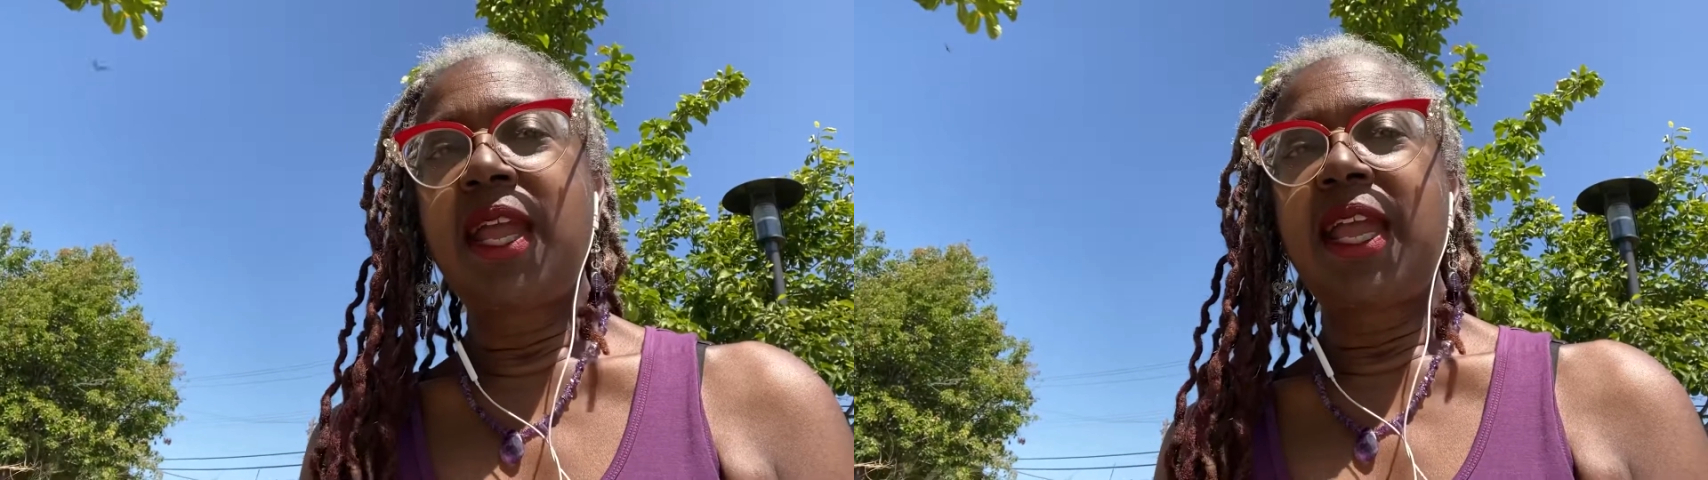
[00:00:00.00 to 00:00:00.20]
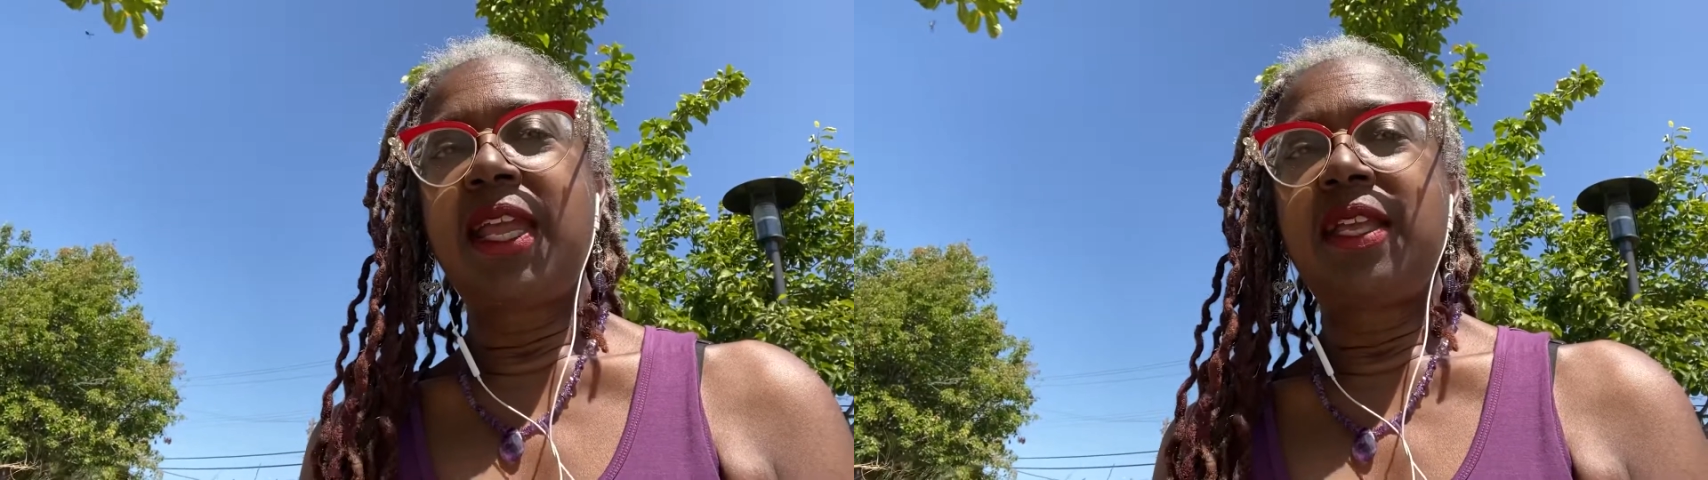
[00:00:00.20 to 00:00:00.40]

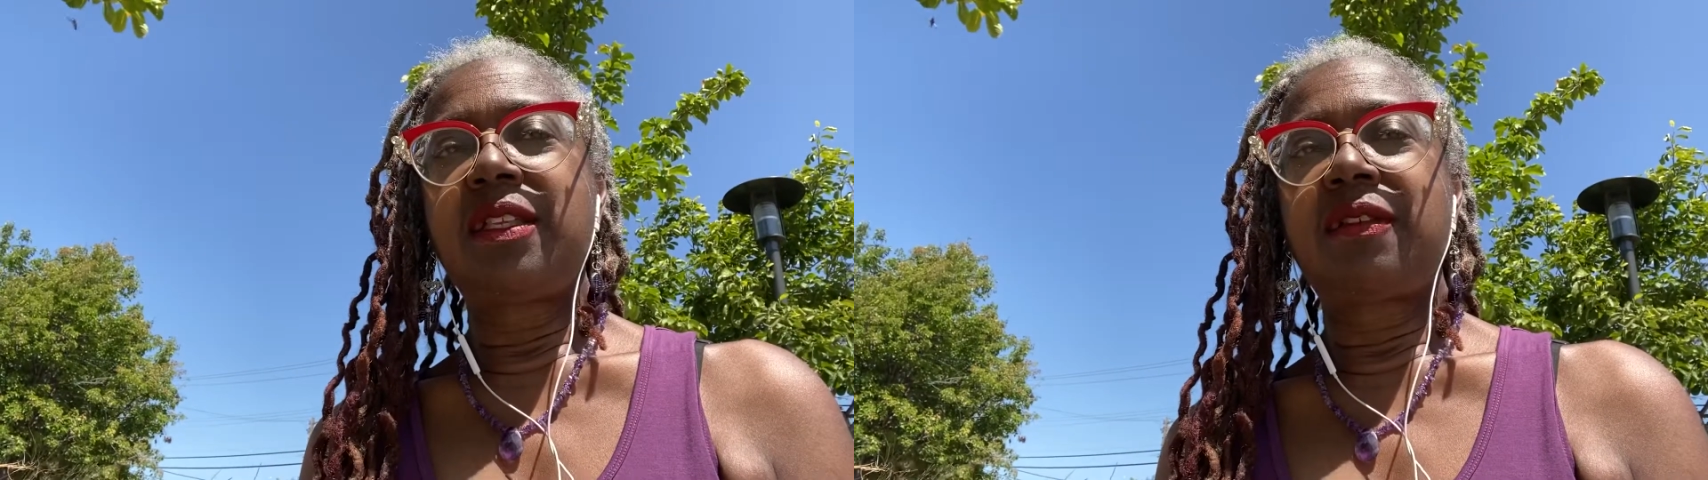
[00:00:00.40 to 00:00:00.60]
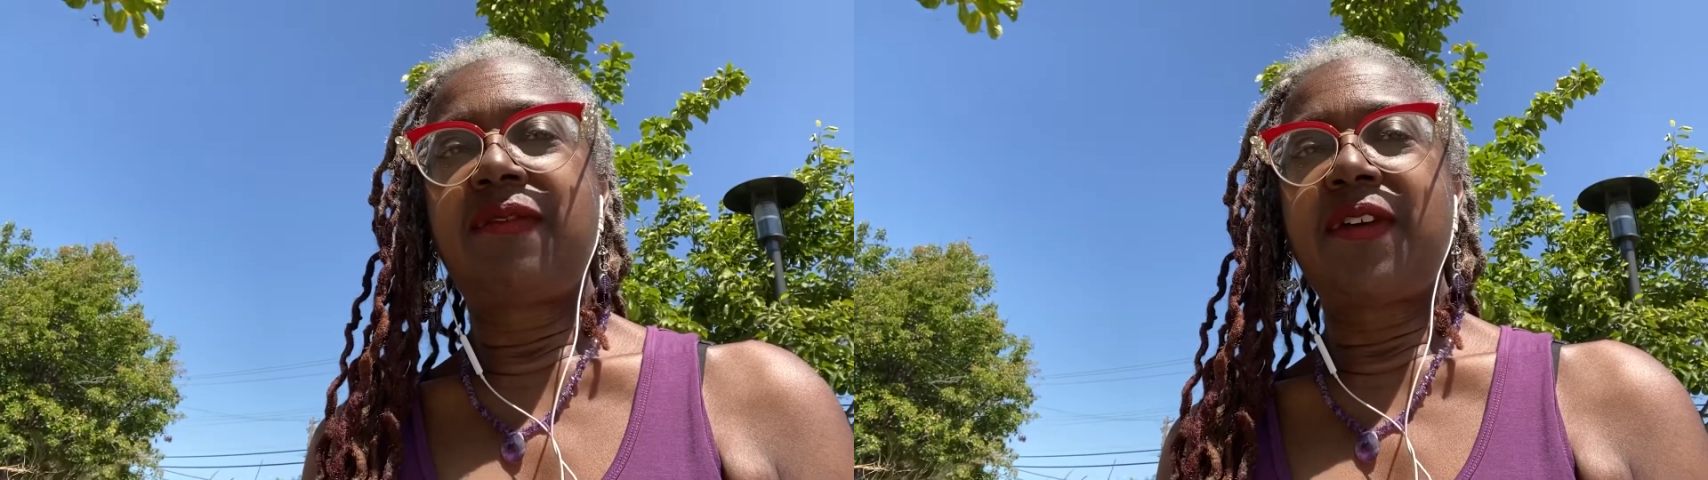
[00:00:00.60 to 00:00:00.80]
is